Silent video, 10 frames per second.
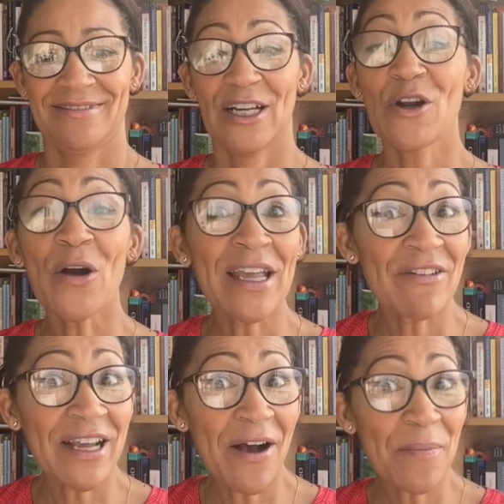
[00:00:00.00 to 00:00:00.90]
Not giving
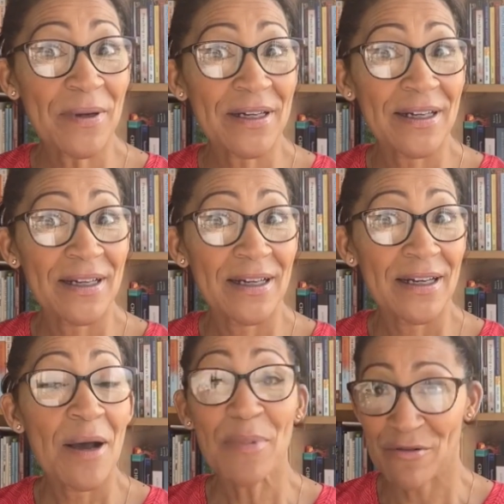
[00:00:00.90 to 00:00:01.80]
up,
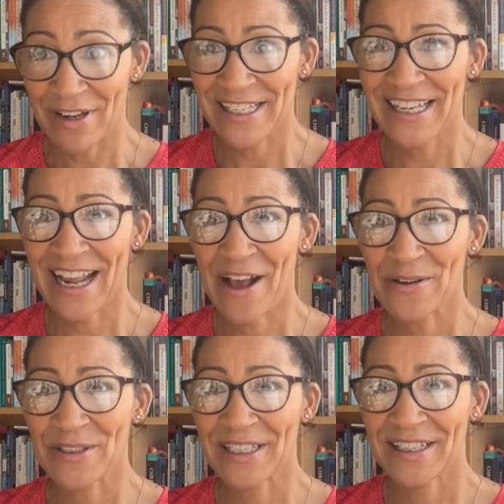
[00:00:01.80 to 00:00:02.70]
but reaching out.